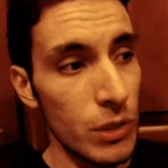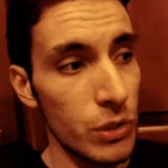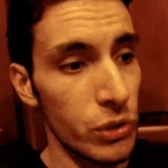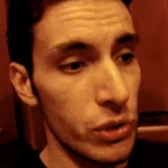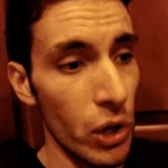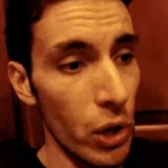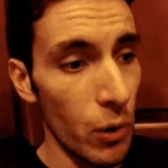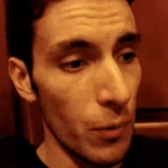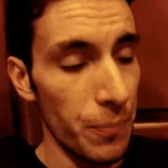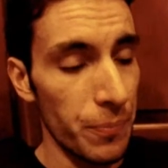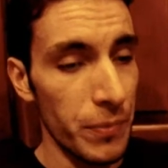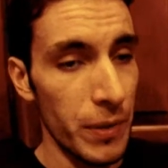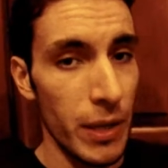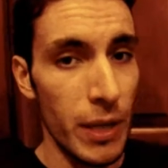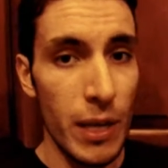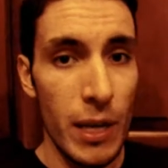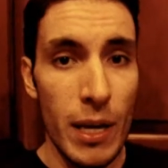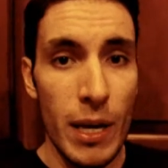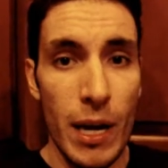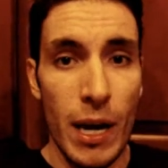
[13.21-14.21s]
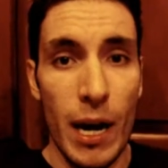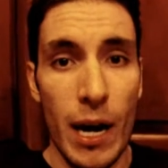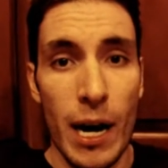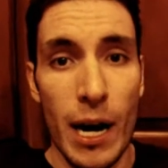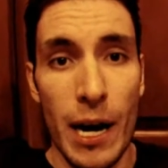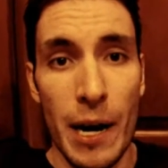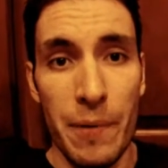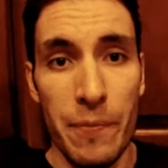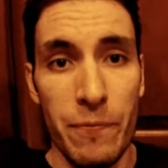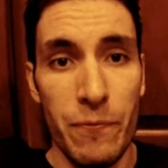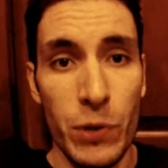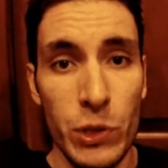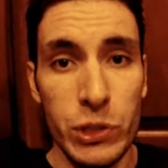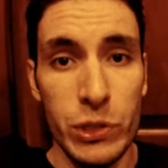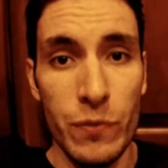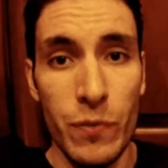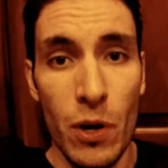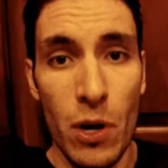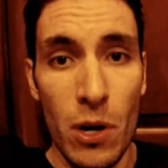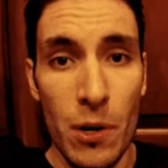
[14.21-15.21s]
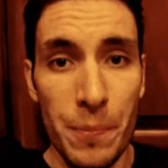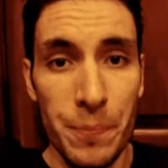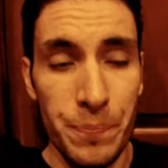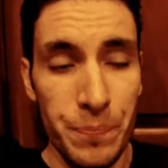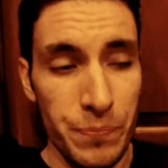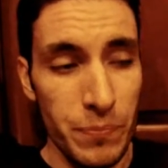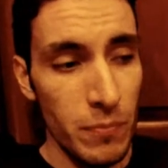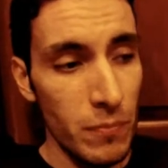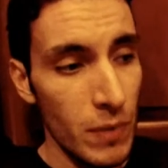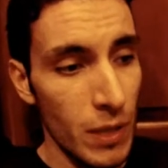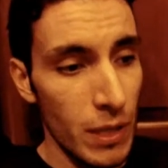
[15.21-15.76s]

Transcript: So first of all,